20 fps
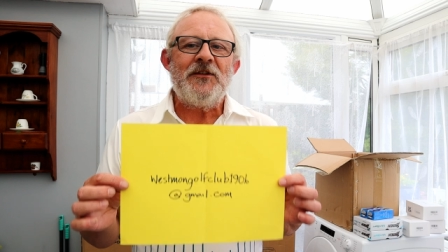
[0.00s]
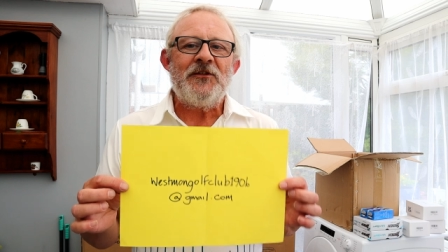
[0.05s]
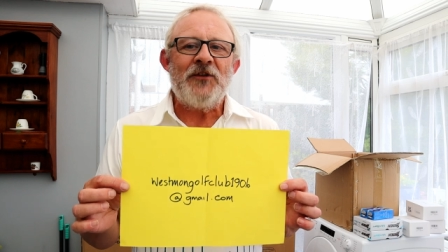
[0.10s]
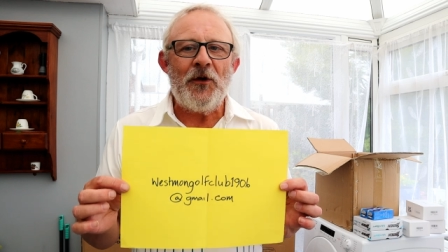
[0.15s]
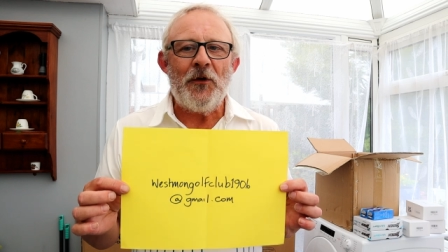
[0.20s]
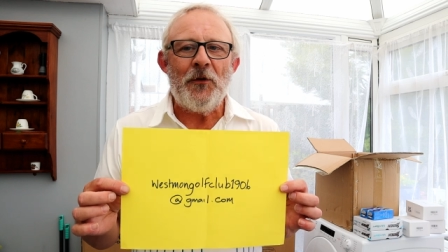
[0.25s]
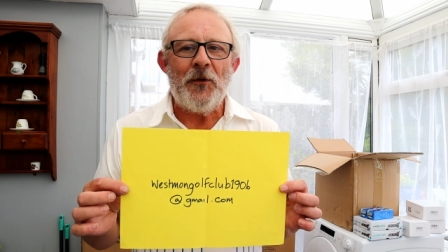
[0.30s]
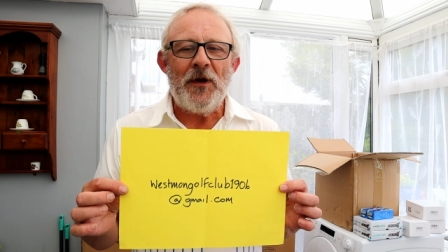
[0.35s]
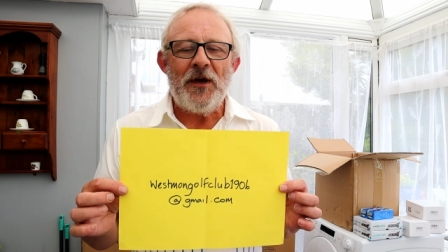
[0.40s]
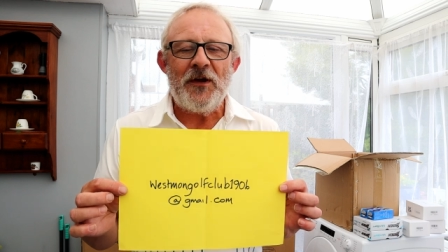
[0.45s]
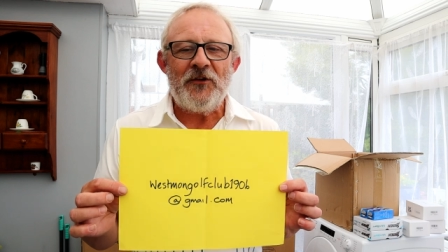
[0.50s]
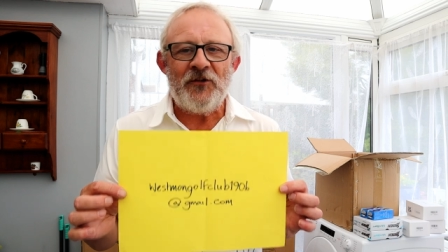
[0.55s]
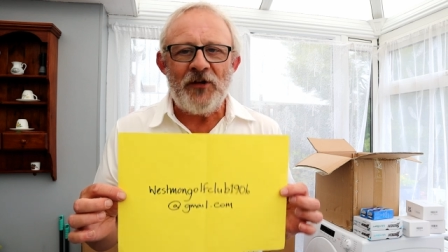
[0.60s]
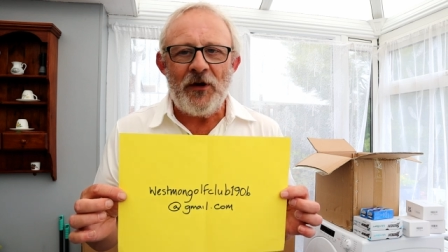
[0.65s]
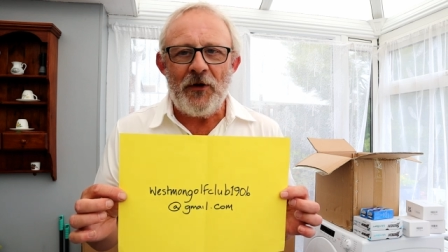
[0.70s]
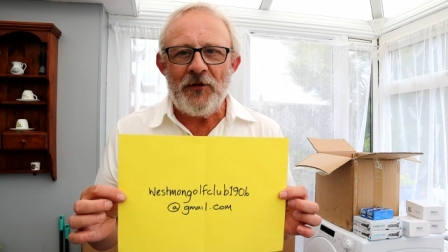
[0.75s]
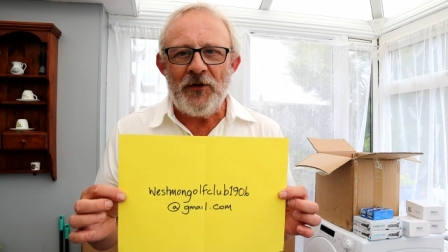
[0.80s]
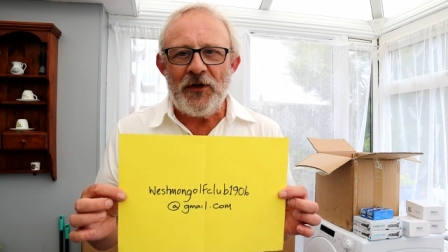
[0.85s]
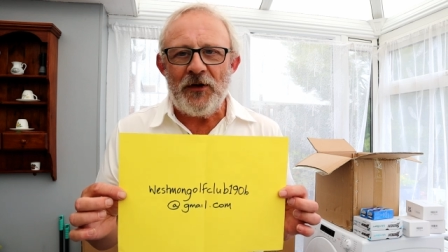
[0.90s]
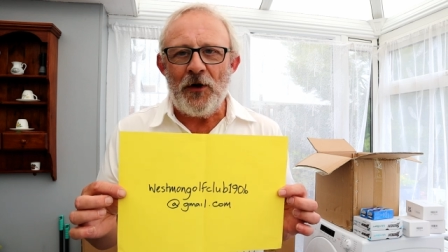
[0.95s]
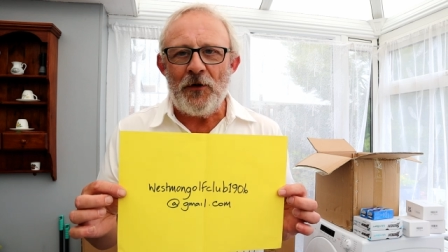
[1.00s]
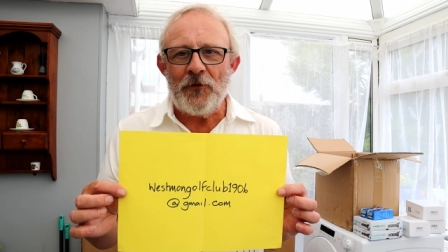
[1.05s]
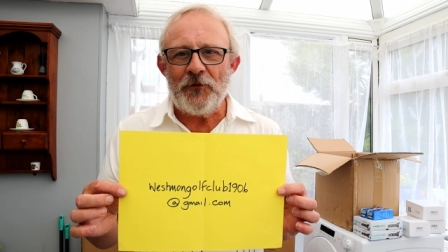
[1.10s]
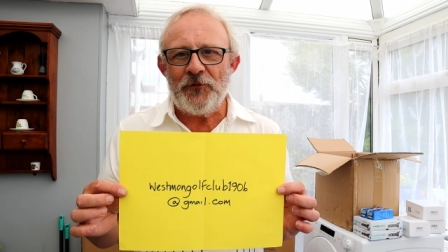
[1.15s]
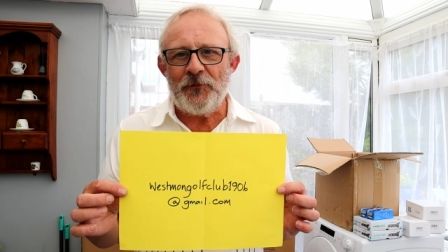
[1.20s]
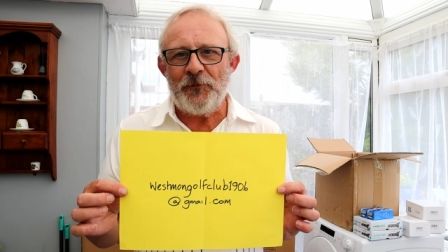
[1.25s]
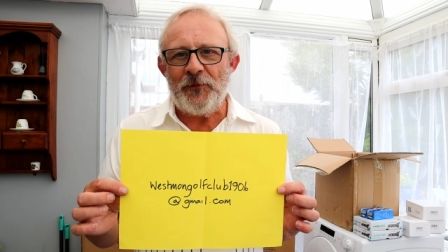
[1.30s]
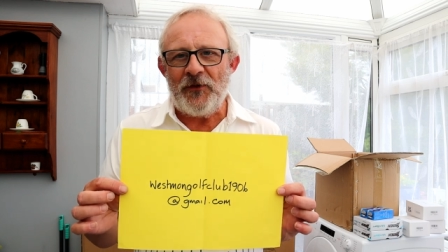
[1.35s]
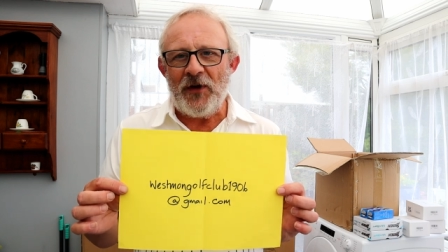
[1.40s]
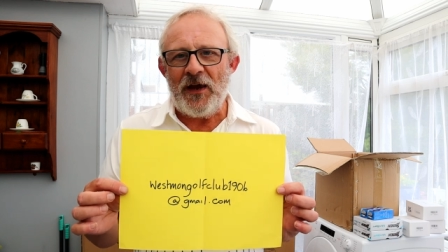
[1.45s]
So, charity
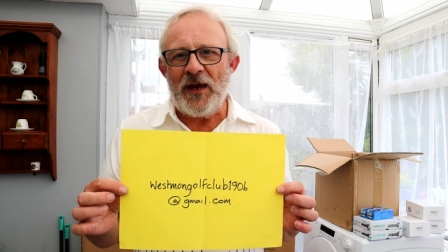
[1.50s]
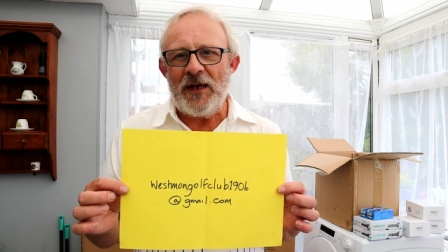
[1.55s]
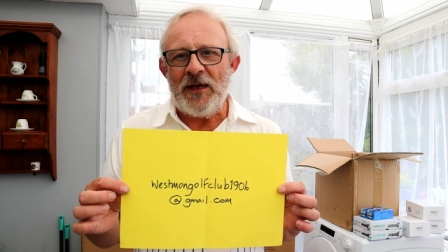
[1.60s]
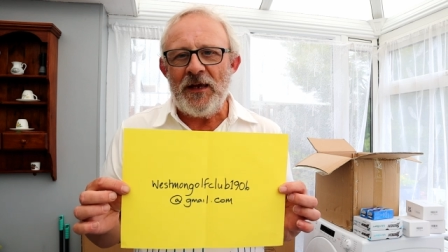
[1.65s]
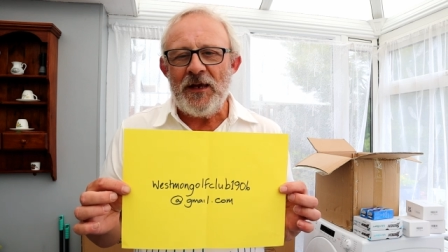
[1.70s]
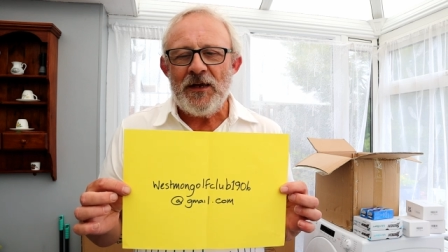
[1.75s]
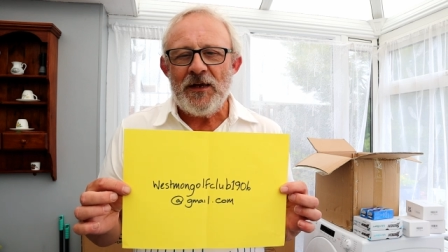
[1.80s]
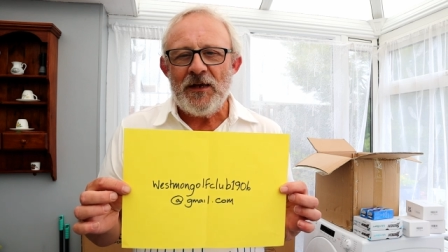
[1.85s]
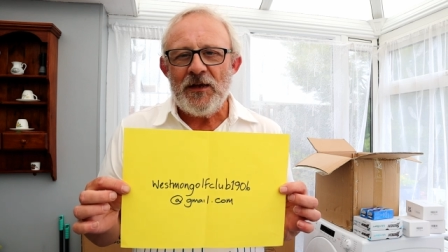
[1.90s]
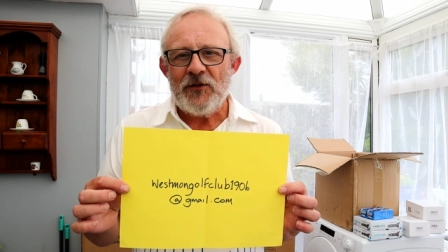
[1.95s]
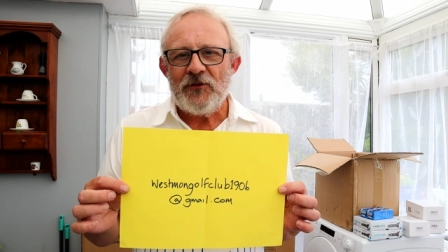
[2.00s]
golf day